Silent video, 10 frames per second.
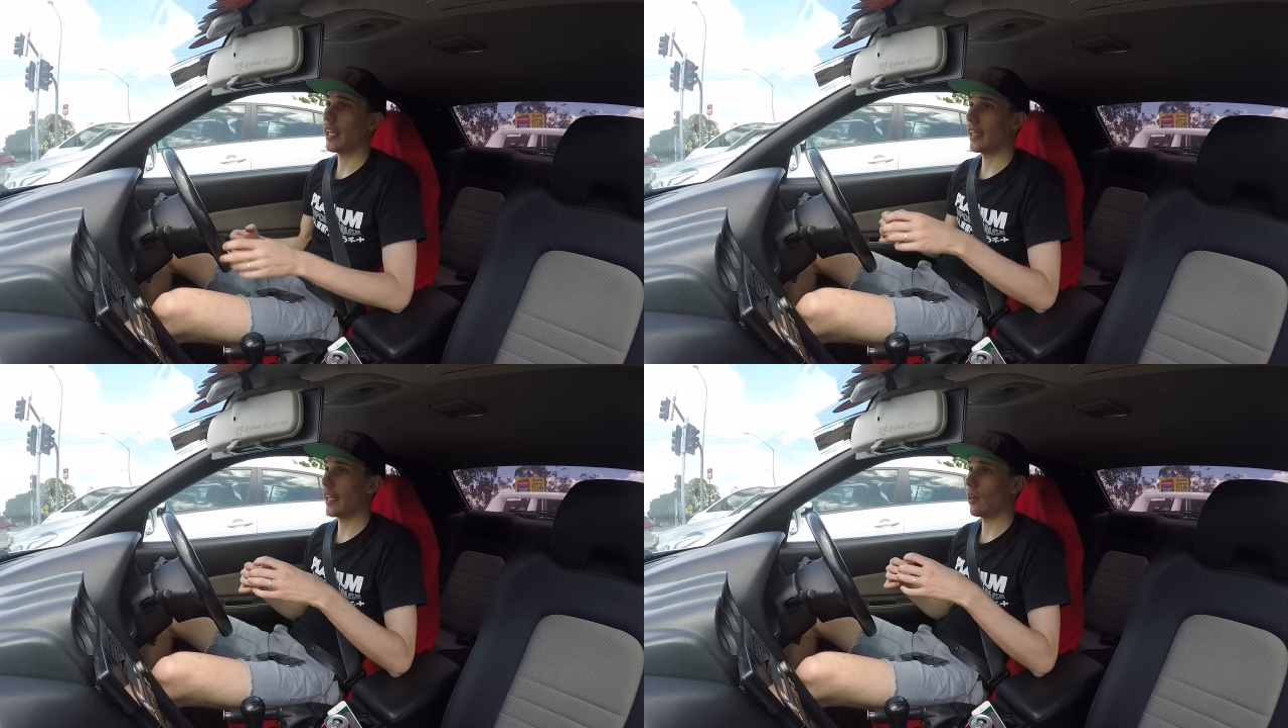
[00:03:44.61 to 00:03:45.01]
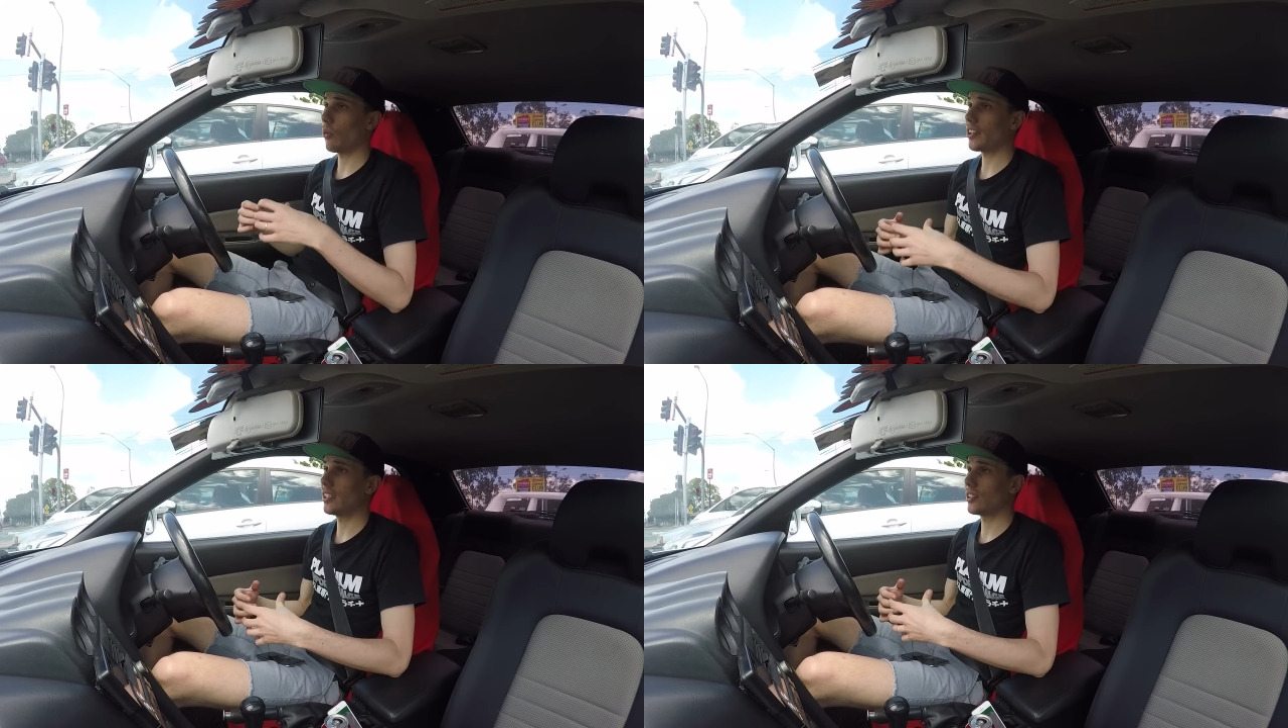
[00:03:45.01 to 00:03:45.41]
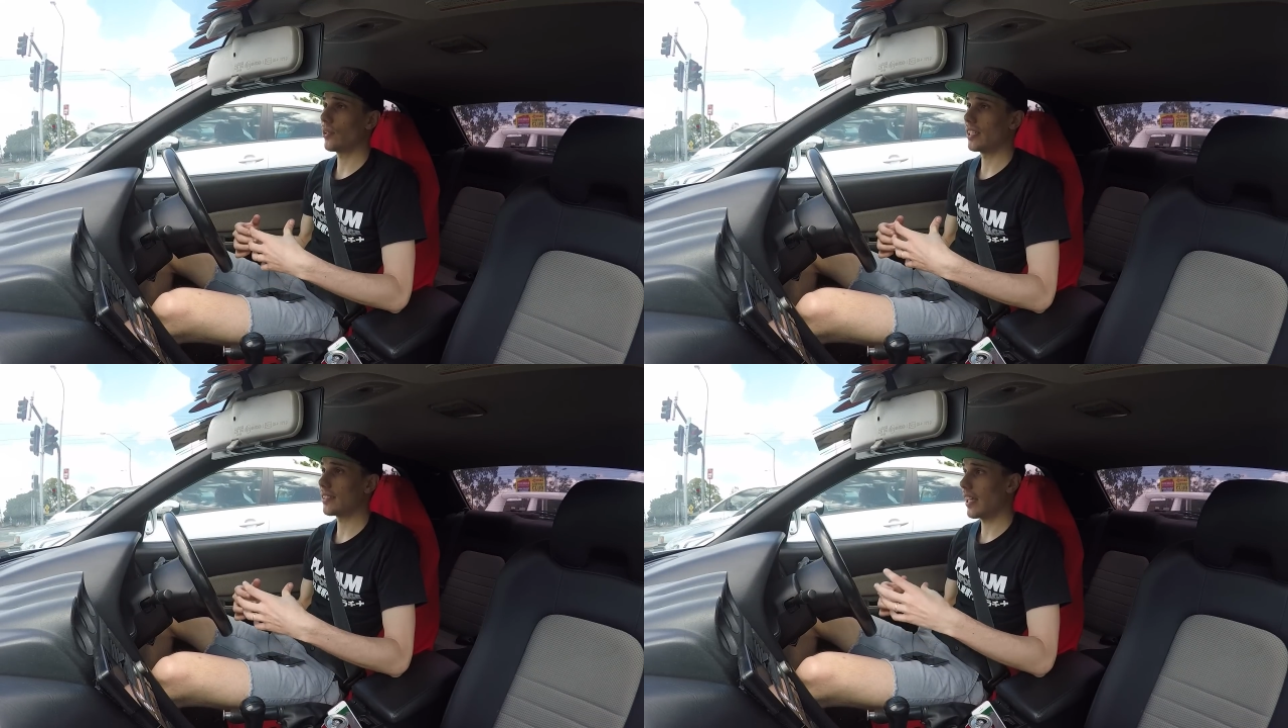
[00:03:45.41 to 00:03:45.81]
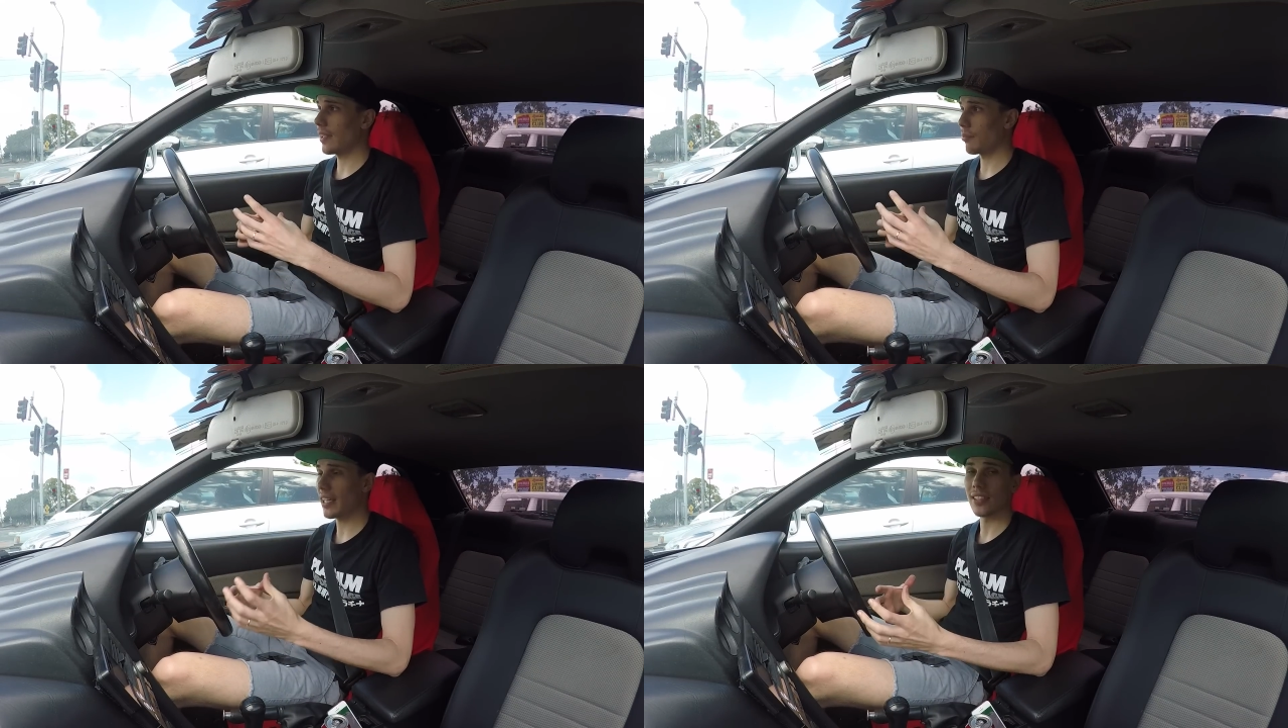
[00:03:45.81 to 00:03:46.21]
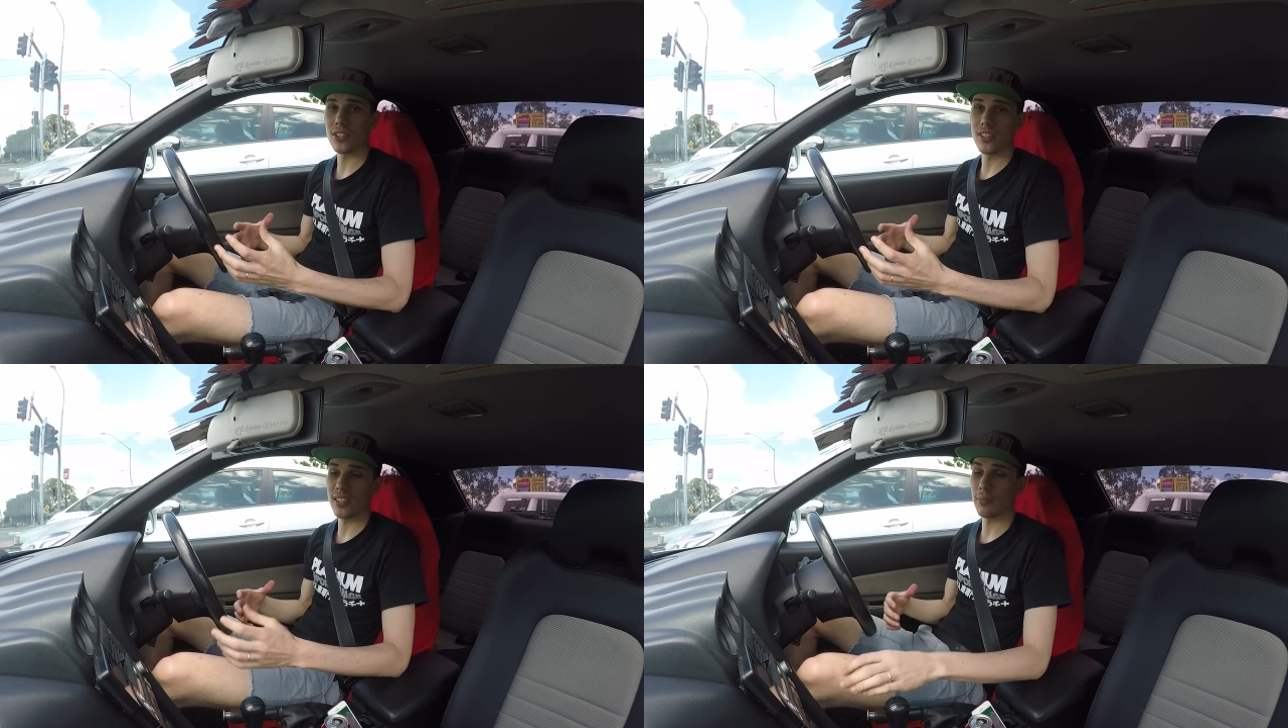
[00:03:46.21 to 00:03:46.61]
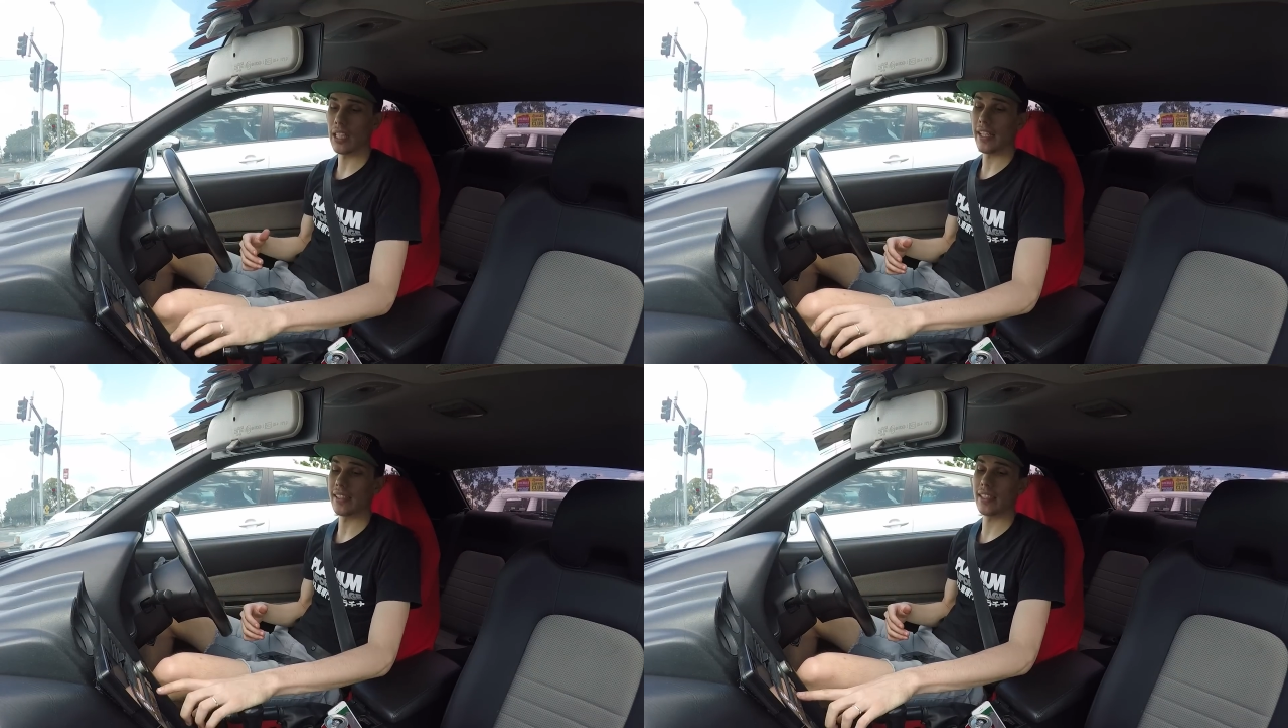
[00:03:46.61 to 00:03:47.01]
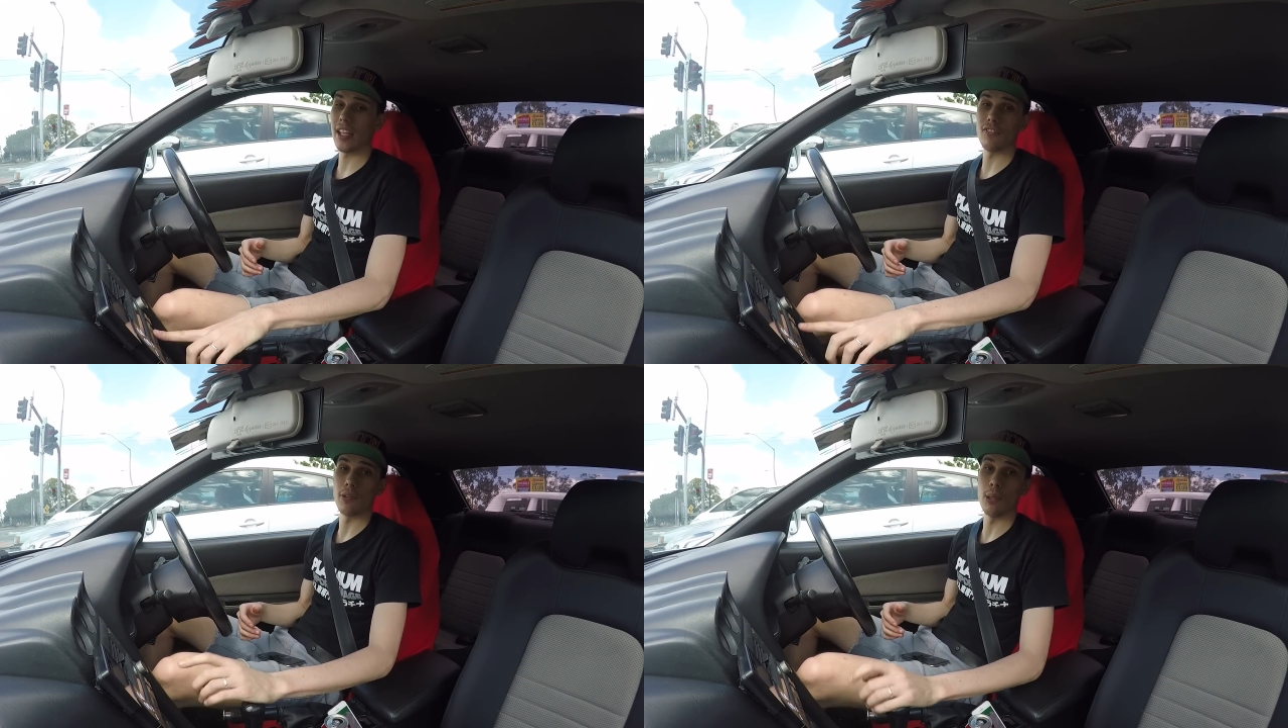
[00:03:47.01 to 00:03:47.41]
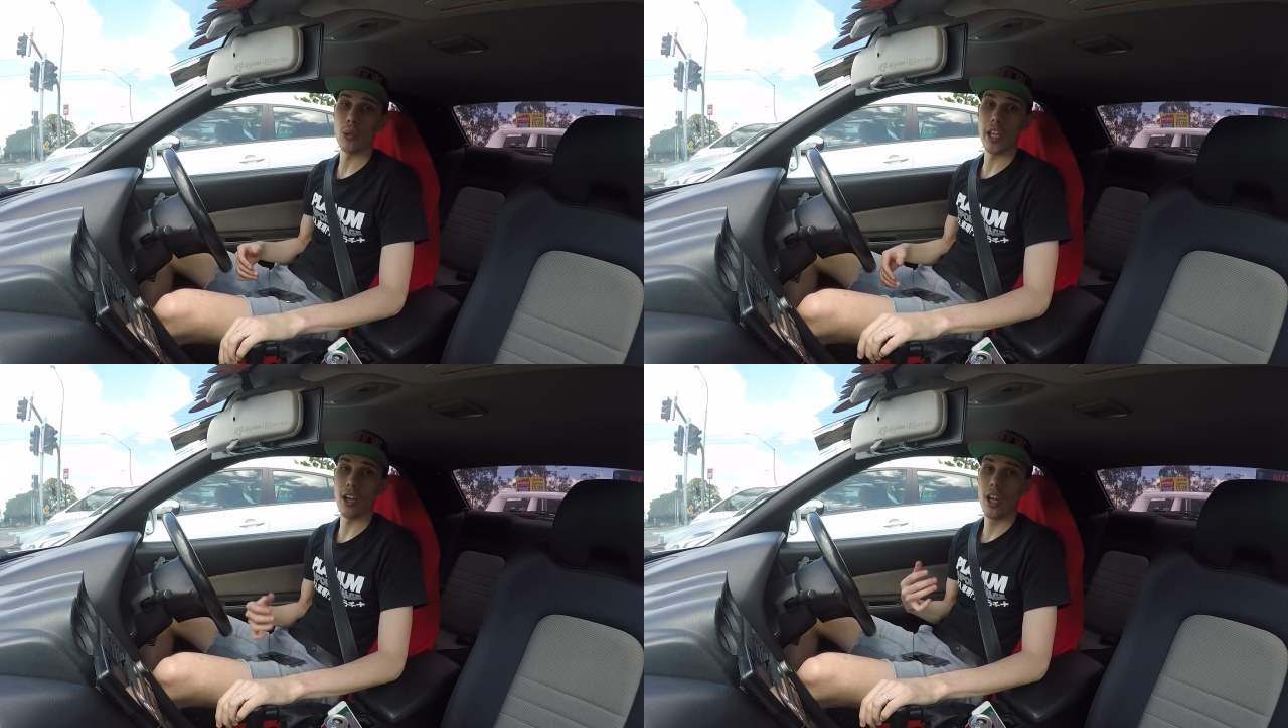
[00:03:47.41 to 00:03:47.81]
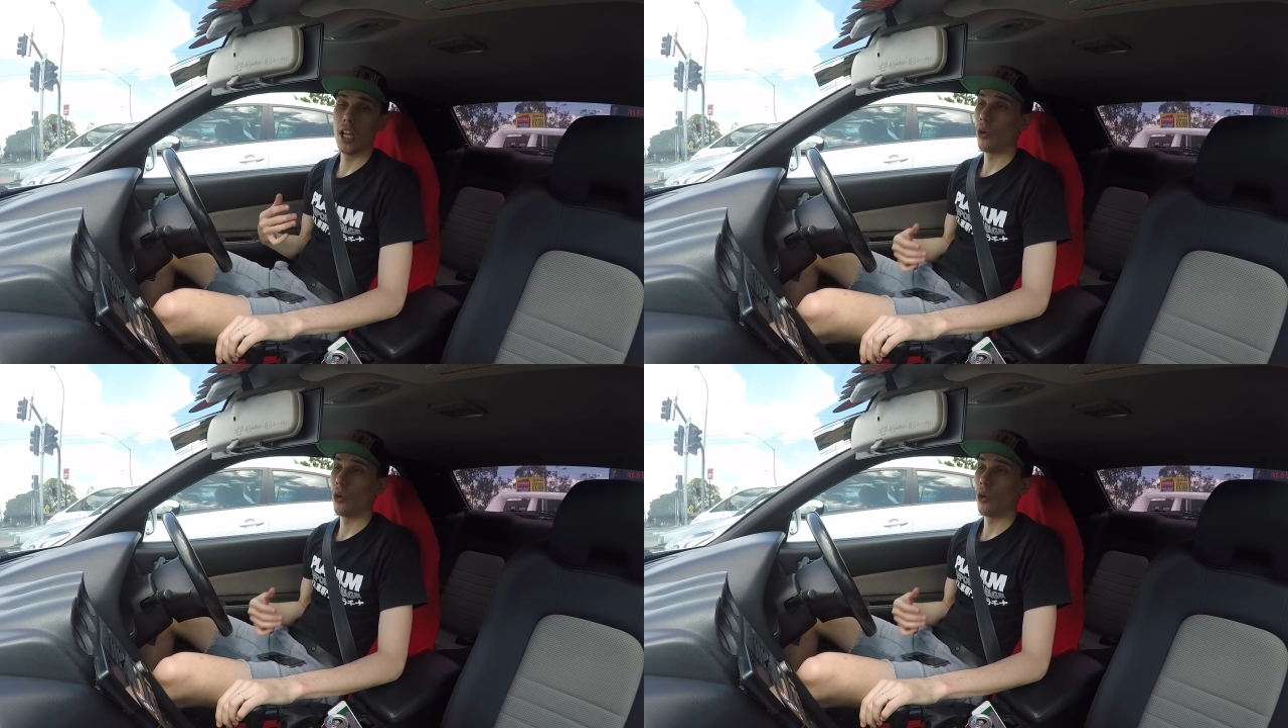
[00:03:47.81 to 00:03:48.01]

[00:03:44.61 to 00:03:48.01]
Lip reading: and what they do is they practice on the simulators to get familiar